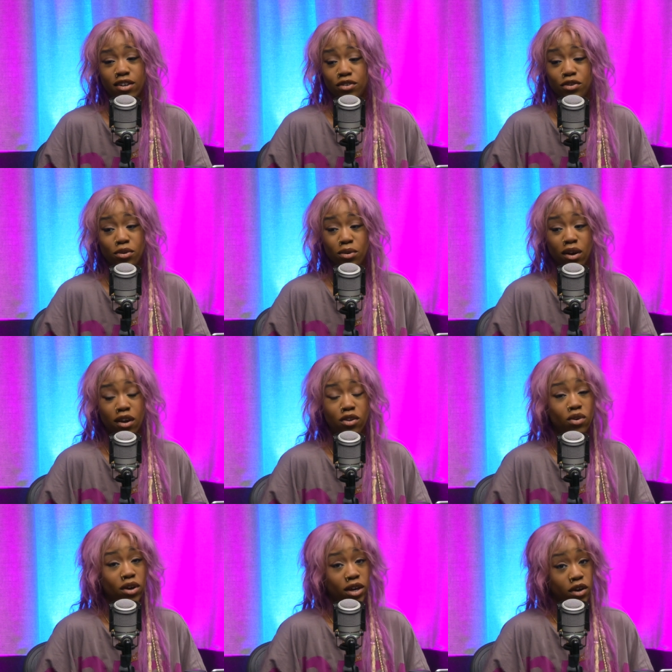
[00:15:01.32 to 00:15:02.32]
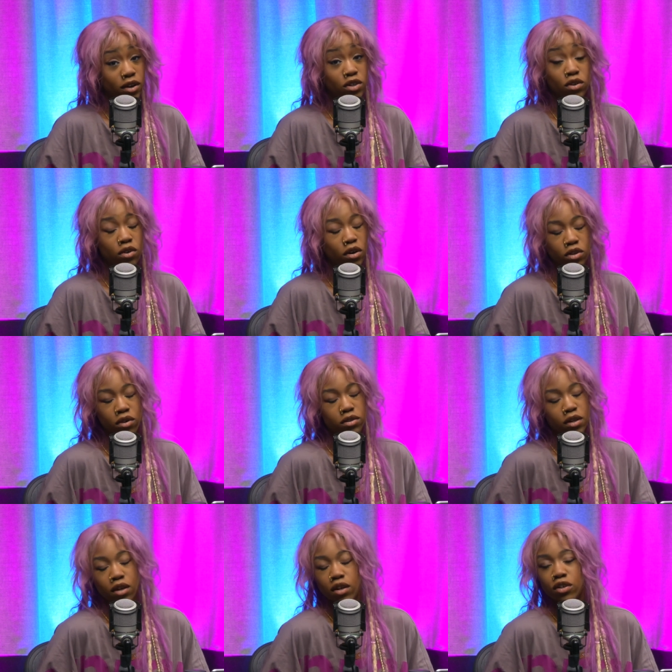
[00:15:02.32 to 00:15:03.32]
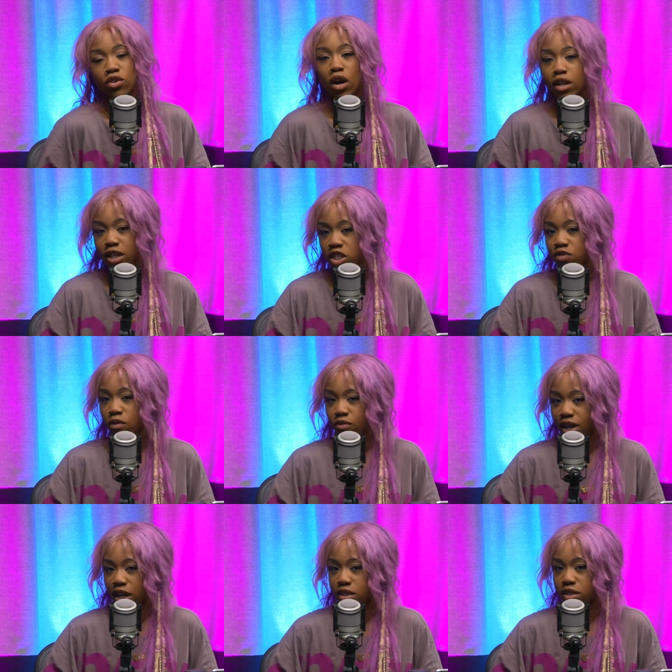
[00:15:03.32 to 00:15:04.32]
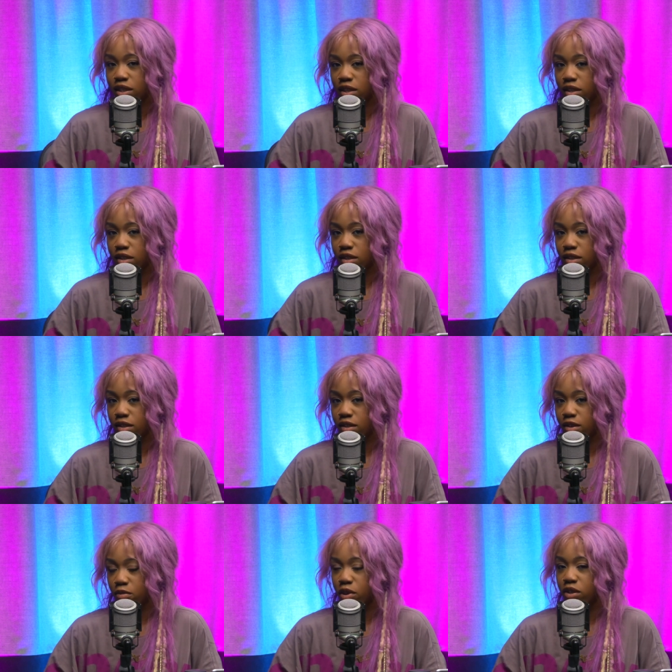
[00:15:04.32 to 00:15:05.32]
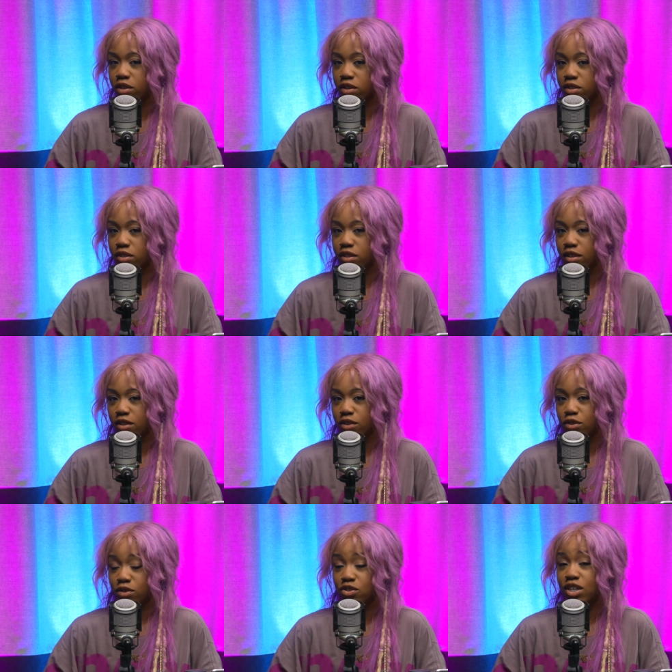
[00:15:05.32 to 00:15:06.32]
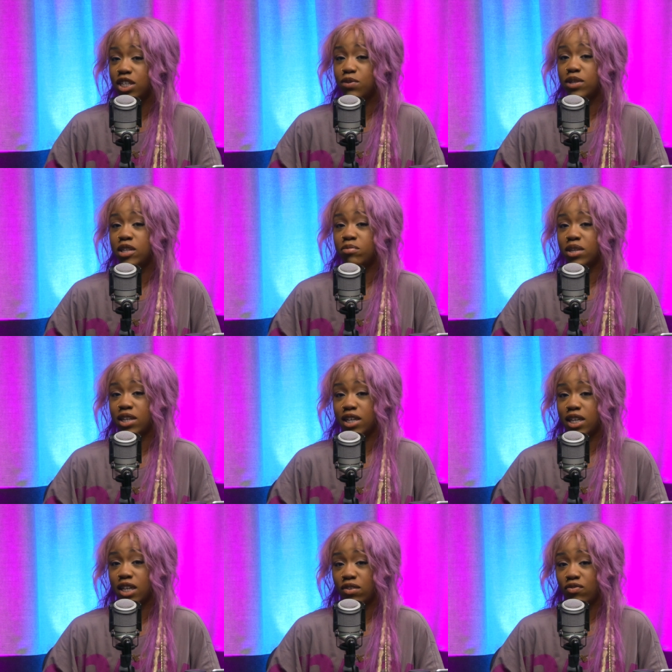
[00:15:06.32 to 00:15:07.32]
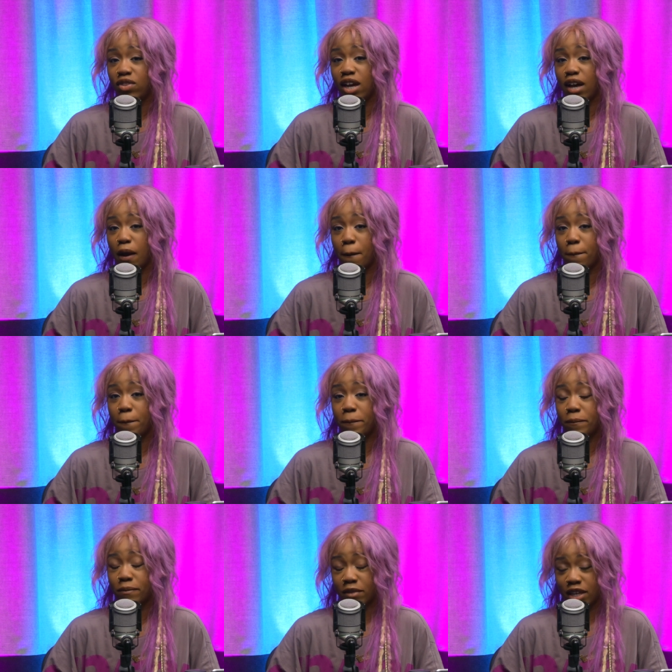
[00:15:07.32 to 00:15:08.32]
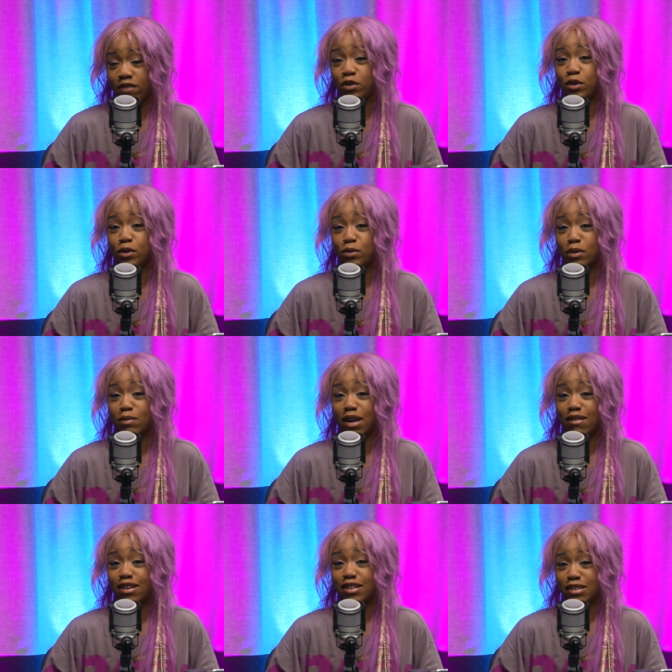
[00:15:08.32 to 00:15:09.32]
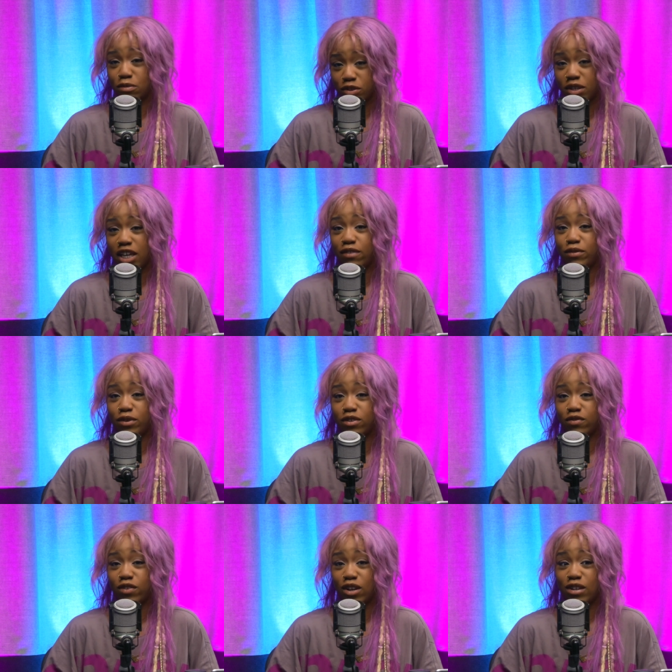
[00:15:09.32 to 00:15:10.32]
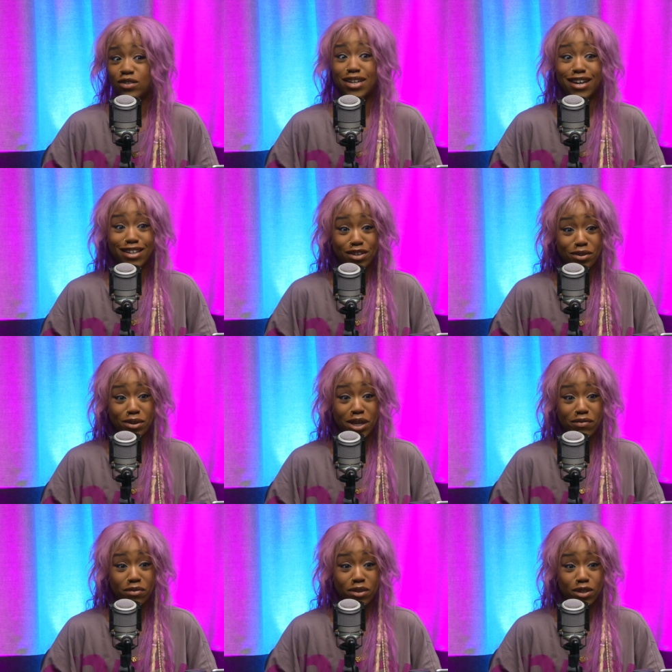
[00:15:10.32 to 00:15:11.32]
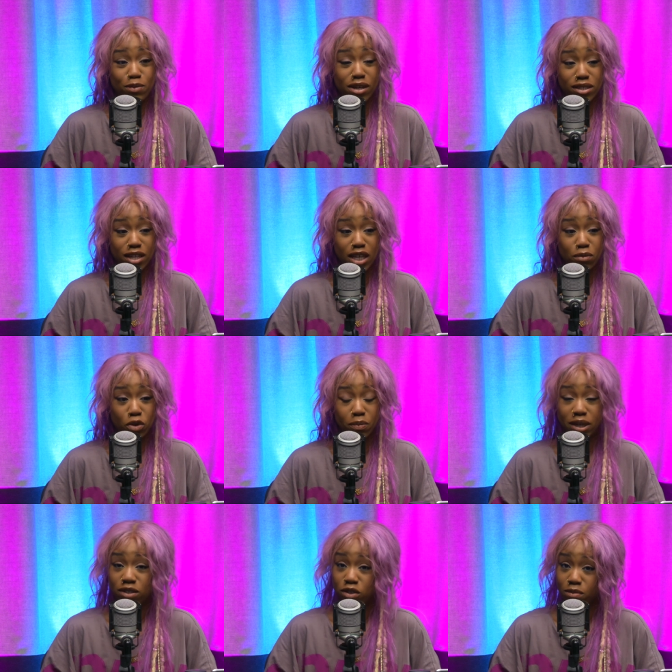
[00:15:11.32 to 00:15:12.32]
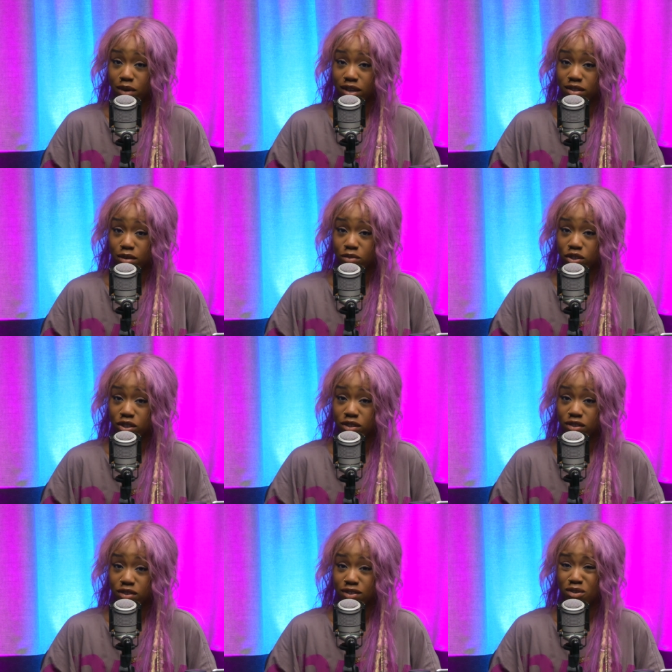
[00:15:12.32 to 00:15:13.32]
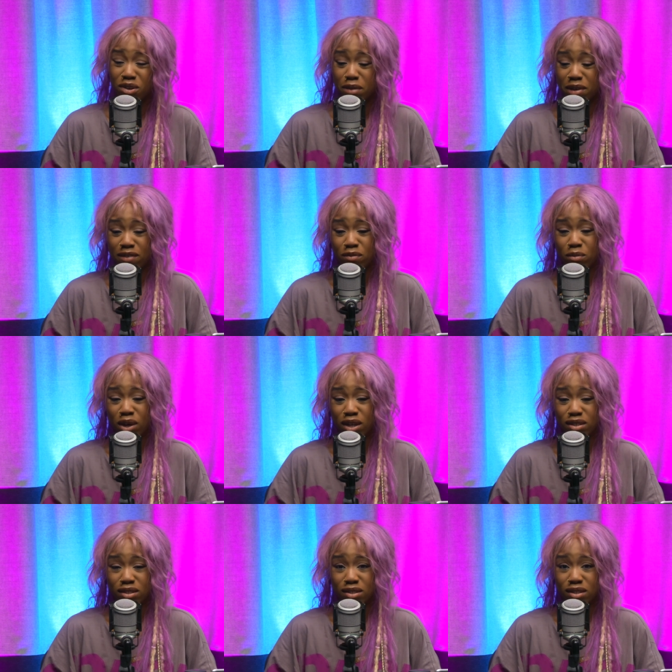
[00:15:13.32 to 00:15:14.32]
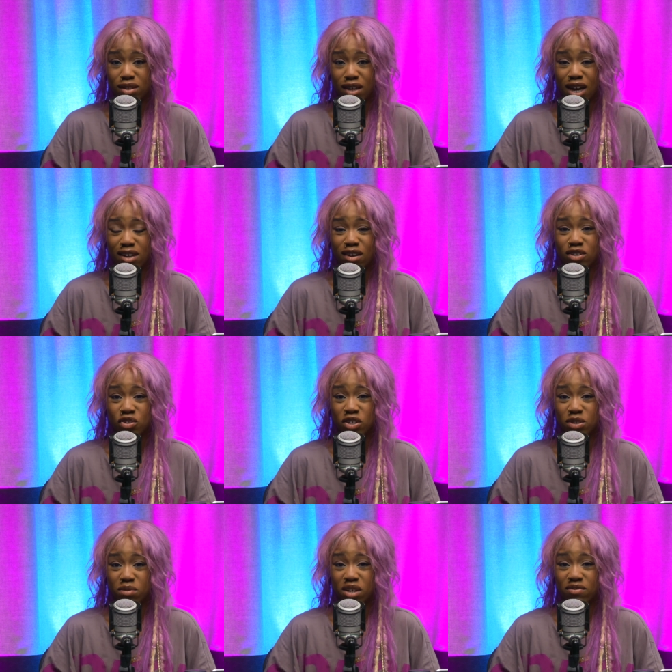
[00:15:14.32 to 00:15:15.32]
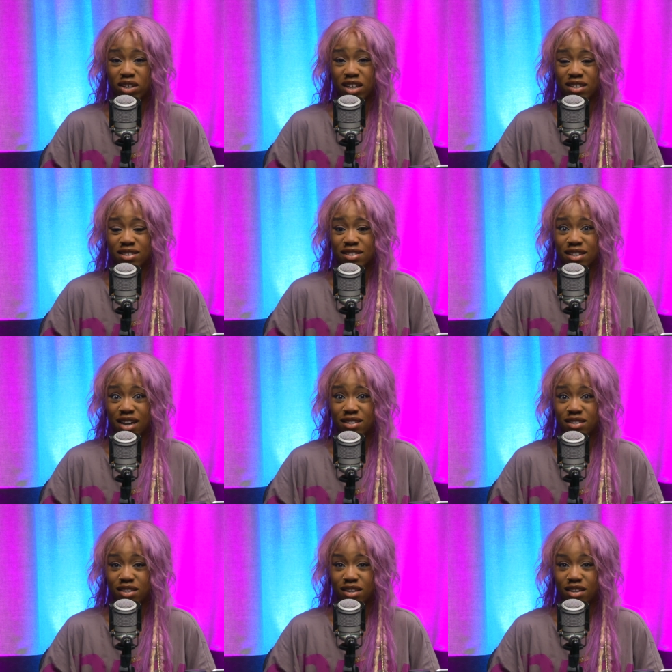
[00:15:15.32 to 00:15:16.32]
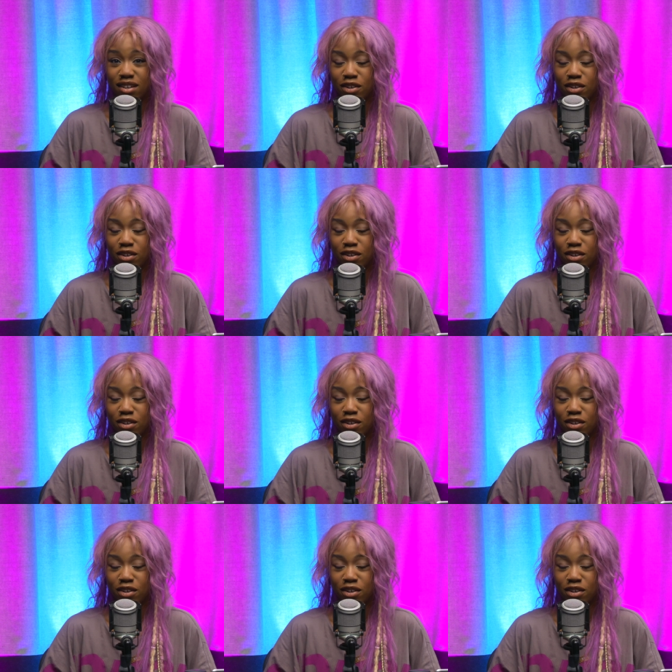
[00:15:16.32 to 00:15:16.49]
You are not, you're not, you're unhinged from reality, because you genuinely believe that even though you were married, it was okay for you to flirt. So now that you're not even with this person anymore, based on my assumptions, you're going to be even worse and untrustworthy and scatty